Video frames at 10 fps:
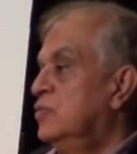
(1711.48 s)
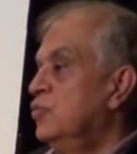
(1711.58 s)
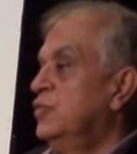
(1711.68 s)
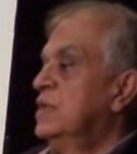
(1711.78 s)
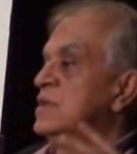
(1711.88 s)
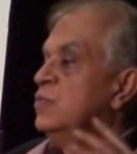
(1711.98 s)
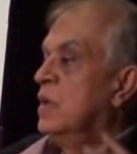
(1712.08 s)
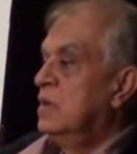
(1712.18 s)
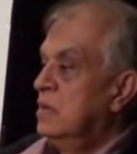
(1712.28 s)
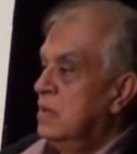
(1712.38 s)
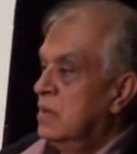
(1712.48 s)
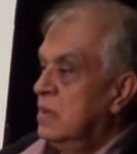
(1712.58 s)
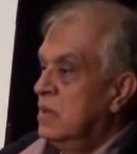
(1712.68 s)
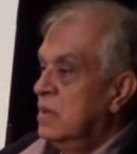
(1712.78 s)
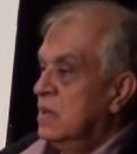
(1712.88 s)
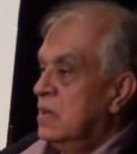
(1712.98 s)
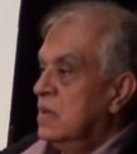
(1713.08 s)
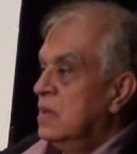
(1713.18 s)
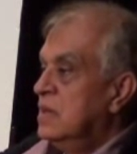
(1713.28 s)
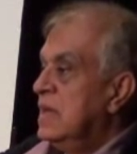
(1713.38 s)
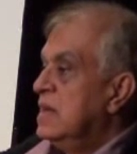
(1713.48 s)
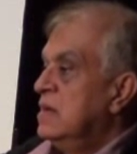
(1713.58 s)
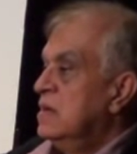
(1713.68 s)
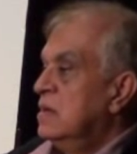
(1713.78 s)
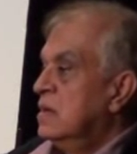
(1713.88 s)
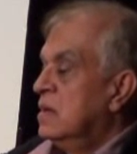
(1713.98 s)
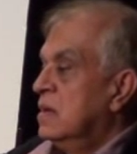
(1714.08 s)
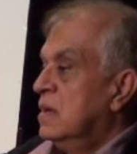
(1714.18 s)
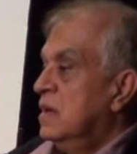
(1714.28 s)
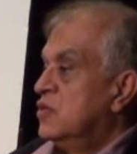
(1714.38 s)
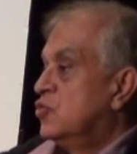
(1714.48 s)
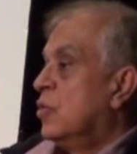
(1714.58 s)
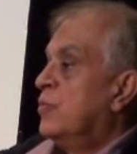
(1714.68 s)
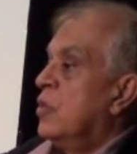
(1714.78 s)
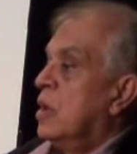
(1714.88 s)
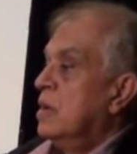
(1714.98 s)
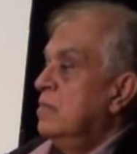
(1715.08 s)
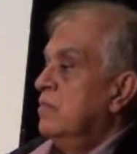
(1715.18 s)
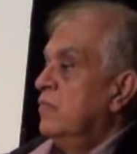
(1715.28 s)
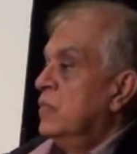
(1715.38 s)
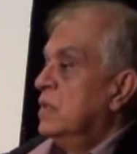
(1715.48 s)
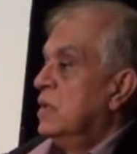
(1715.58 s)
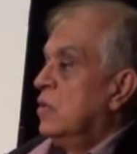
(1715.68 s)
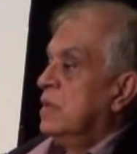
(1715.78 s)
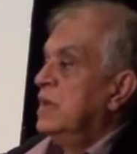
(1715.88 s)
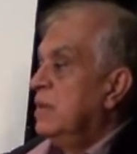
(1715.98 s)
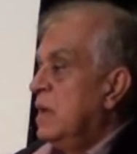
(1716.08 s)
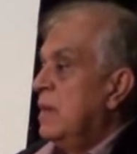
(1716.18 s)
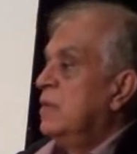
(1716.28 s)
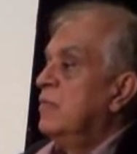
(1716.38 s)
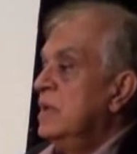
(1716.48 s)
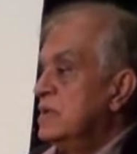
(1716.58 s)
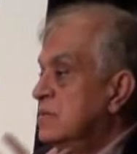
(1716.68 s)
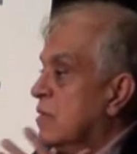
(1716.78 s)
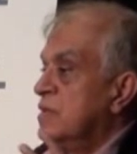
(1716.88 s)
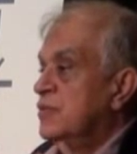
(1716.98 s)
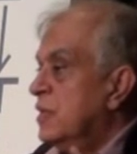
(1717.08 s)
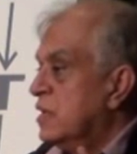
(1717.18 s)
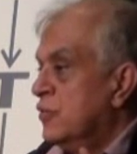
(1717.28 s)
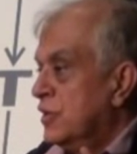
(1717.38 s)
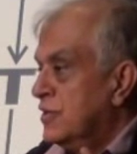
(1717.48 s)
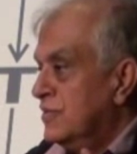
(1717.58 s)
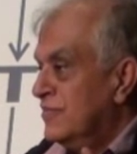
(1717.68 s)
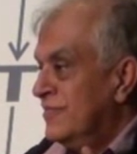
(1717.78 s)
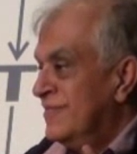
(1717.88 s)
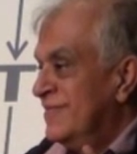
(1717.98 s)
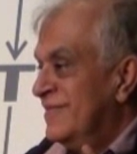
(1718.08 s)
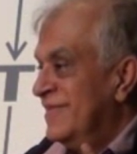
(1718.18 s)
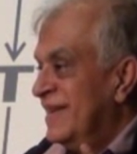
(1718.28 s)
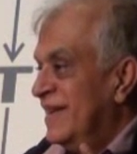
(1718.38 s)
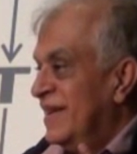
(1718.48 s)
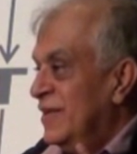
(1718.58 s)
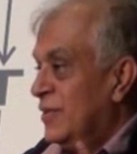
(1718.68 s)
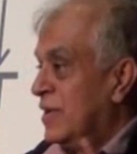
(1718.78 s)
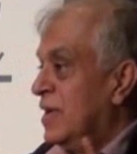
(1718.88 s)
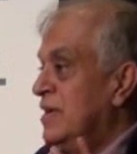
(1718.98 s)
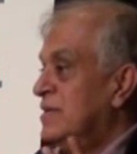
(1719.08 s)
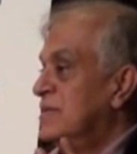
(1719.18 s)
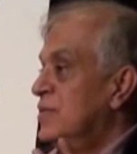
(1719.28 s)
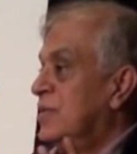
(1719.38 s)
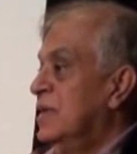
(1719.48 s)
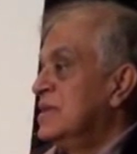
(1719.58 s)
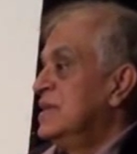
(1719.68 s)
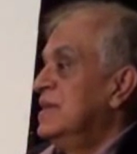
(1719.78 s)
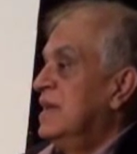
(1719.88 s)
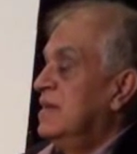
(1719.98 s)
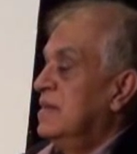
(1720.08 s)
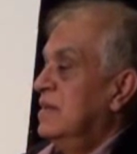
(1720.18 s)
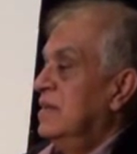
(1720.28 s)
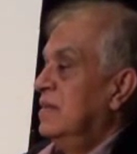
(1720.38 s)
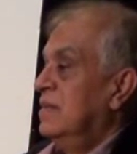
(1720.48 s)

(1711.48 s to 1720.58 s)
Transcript: truth is one, then it's so broad that all the Abrahamic religions are also included. You cannot say that